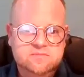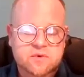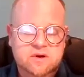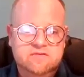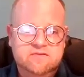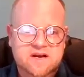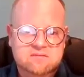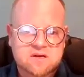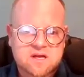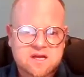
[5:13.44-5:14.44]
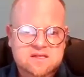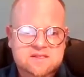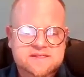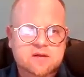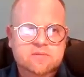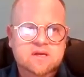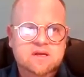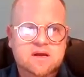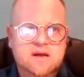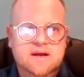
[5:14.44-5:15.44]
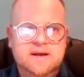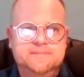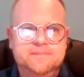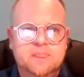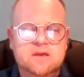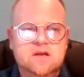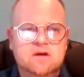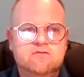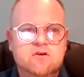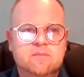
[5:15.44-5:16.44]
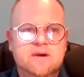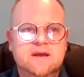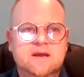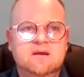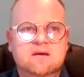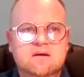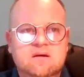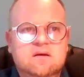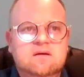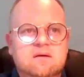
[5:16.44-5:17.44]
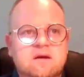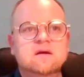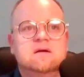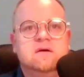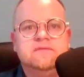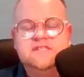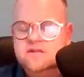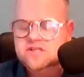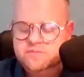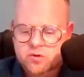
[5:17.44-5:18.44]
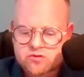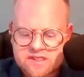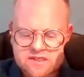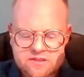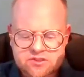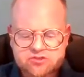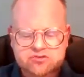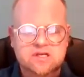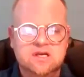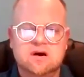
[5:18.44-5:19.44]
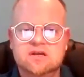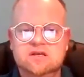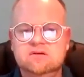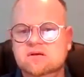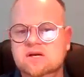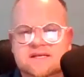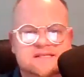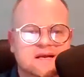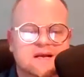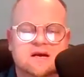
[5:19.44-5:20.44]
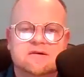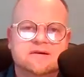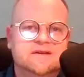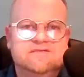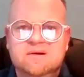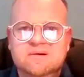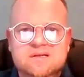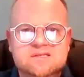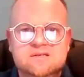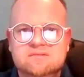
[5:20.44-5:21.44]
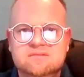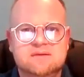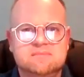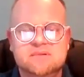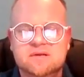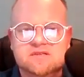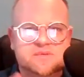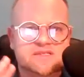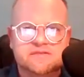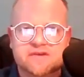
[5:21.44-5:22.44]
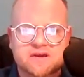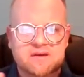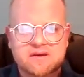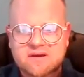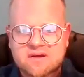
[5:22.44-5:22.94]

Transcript: is profound. Tell me, from a obviously the sports industry, are you guys like currently focused on like, specific,